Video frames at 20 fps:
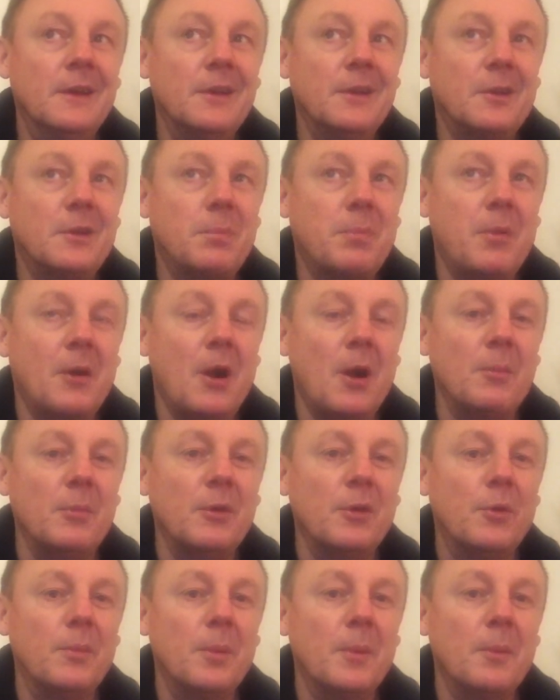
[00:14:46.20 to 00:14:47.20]
you become a
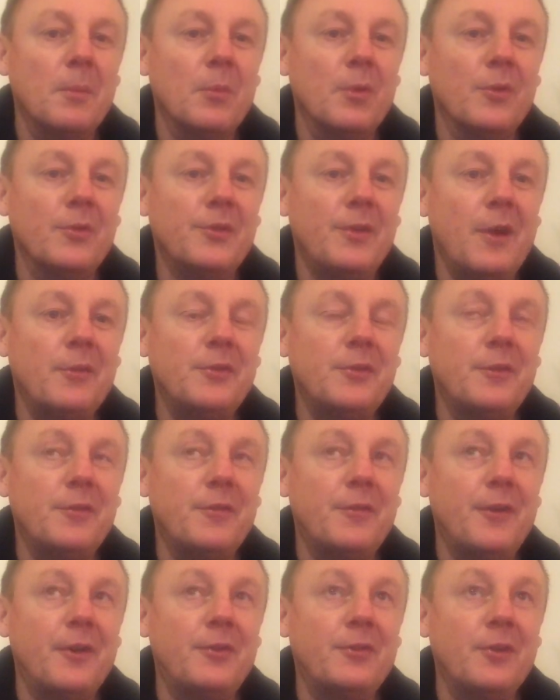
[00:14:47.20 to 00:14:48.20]
little bit more
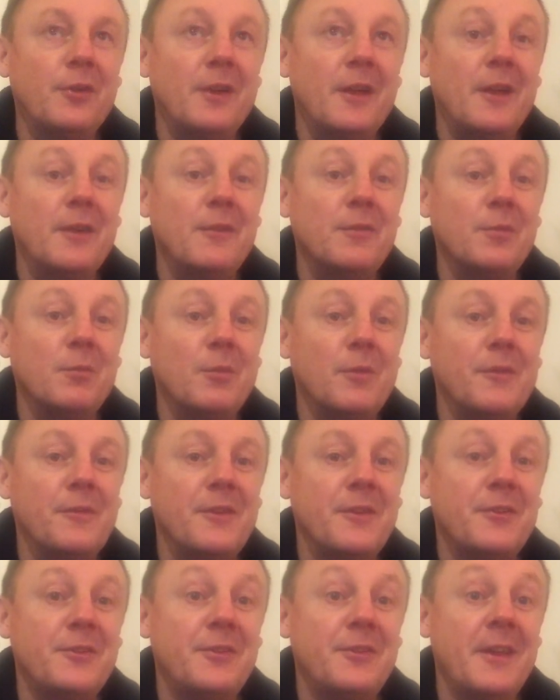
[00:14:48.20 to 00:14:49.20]
self-sufficient even with
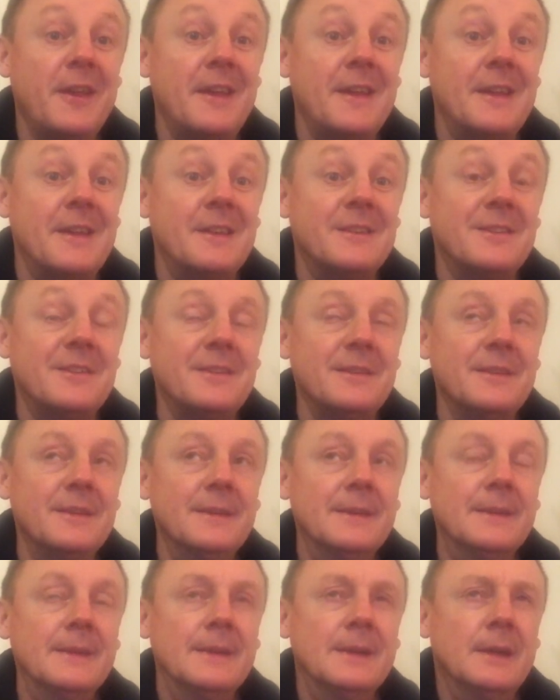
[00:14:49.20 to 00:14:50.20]
the seeds.
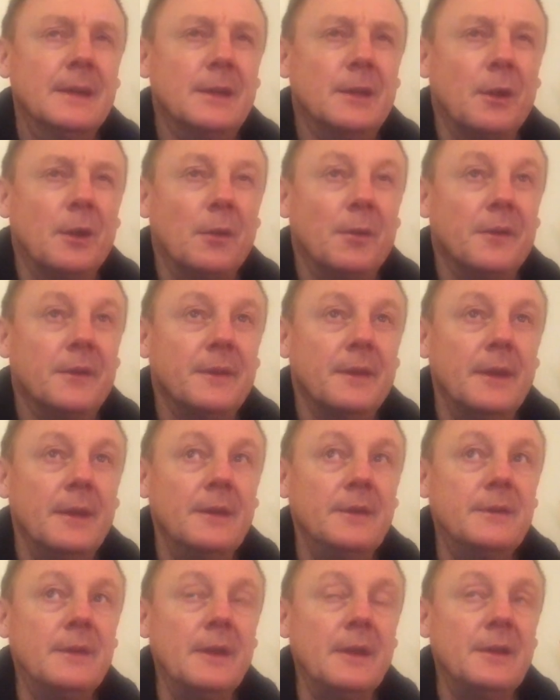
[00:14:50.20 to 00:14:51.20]
You know,
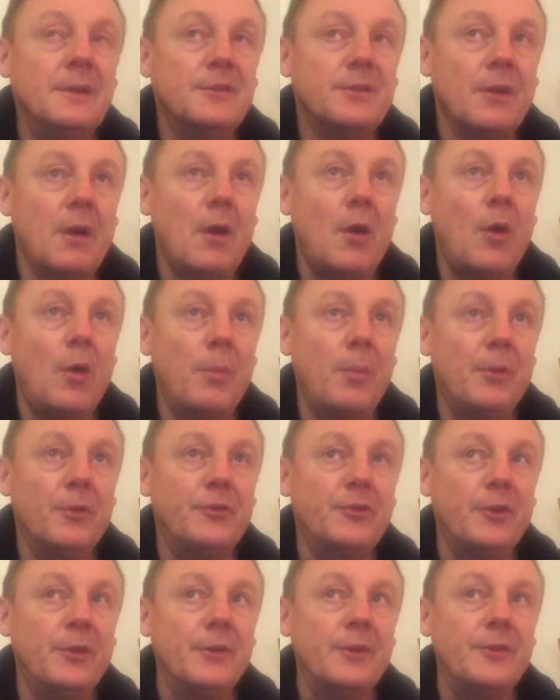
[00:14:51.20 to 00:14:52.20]
these are
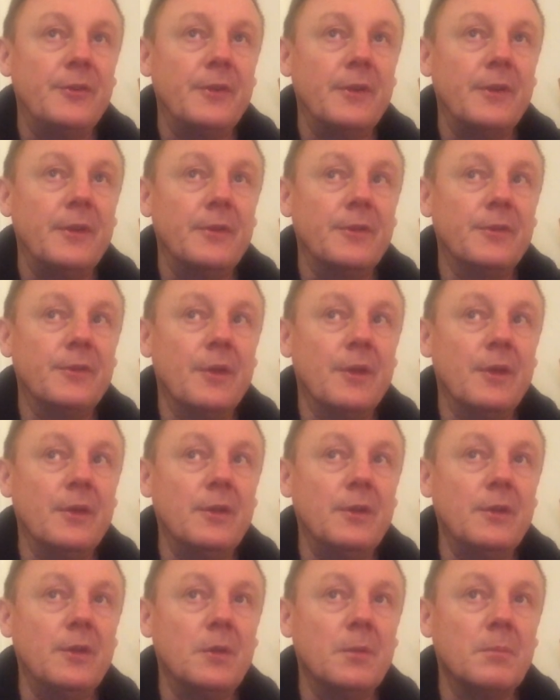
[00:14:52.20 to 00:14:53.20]
opportunities that
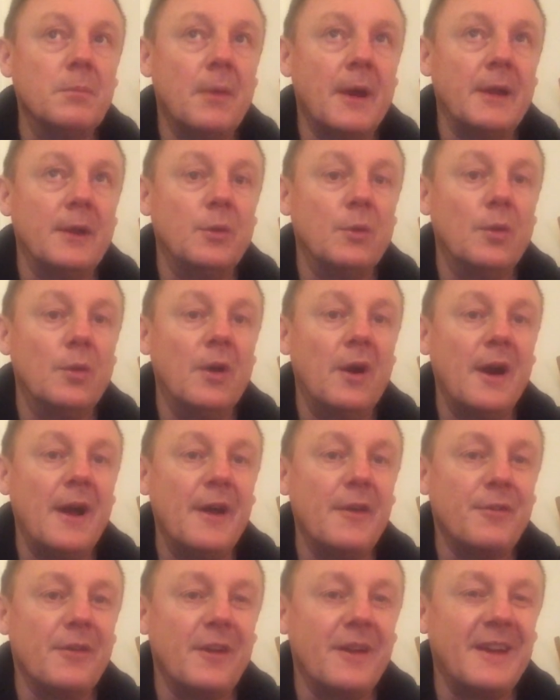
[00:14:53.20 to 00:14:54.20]
you may not
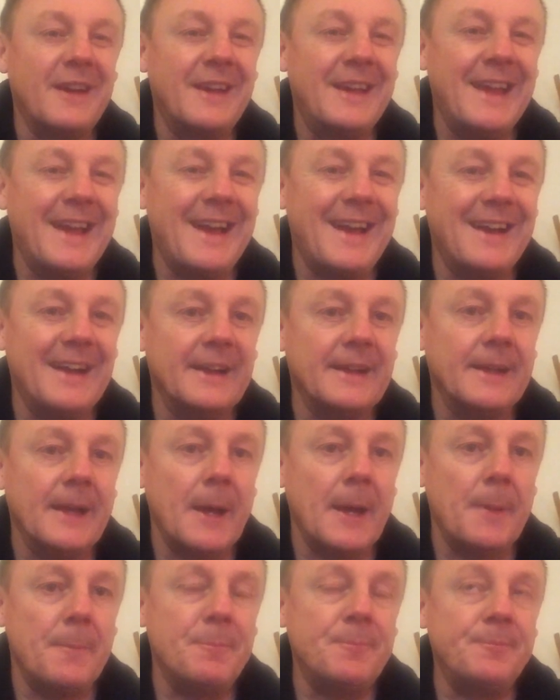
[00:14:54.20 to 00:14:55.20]
ever get
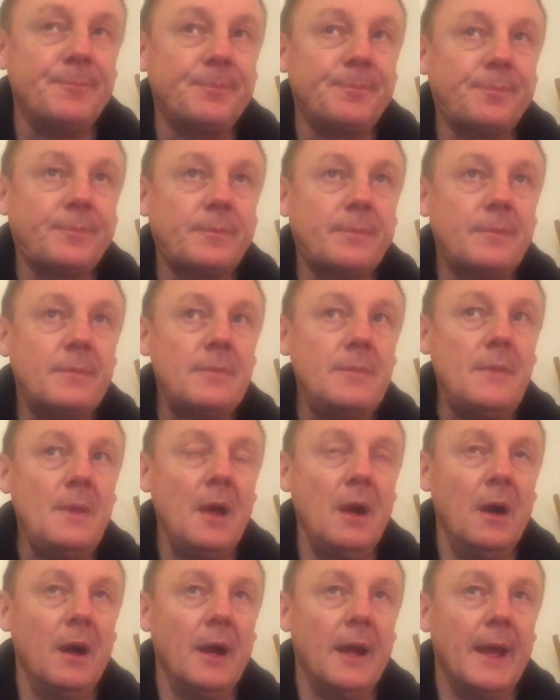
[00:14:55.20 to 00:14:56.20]
again
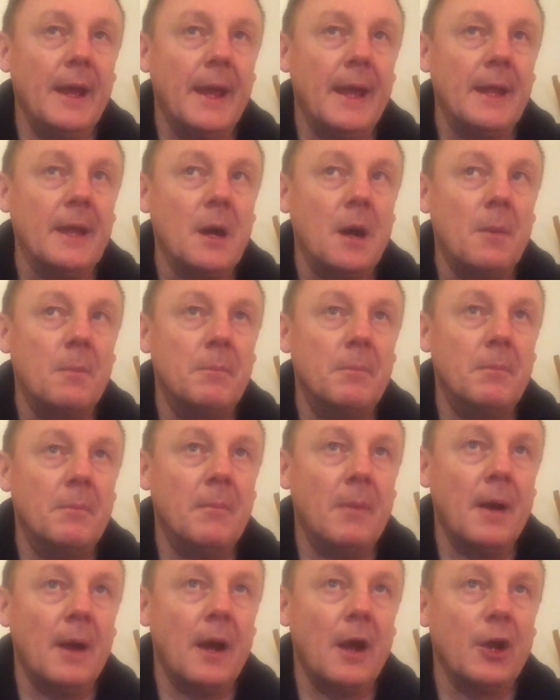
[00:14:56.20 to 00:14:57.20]
in
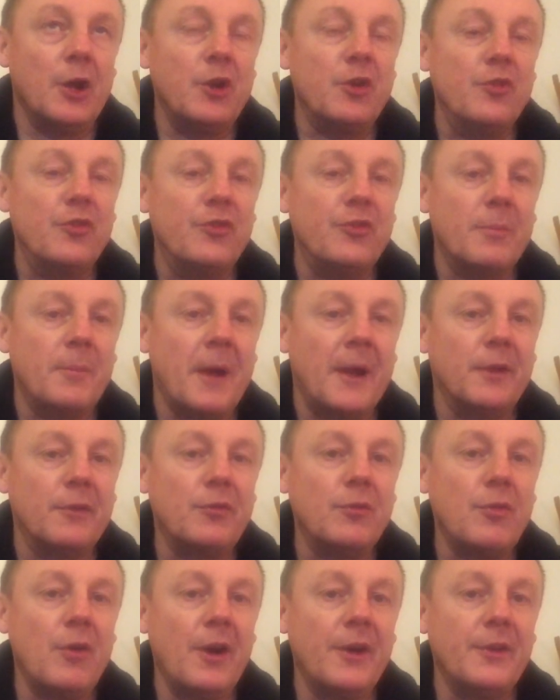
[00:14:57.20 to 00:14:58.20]
a huge amount
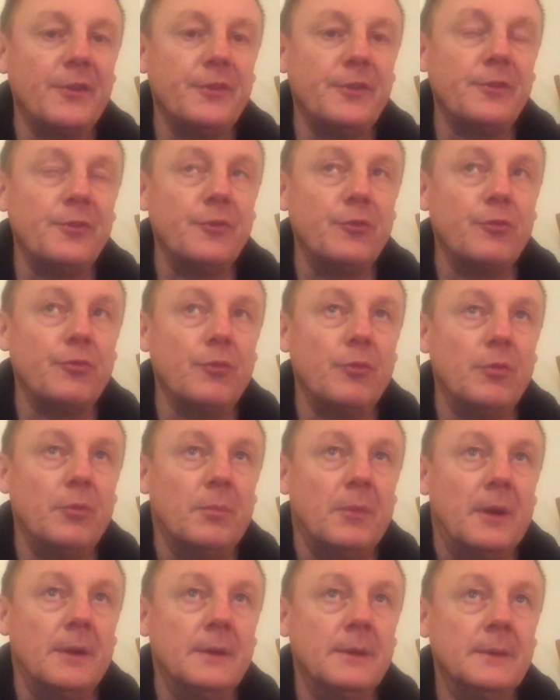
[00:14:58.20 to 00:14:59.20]
of crisis and
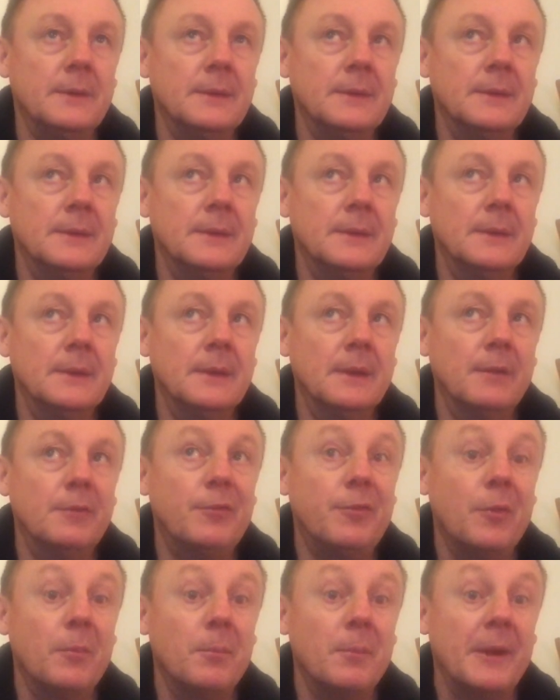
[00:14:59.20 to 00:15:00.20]
trauma.
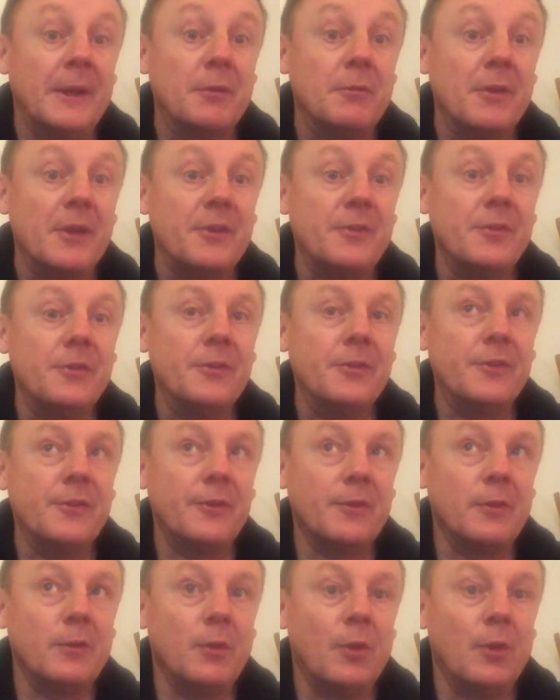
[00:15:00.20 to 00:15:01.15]
For many reasons, there's a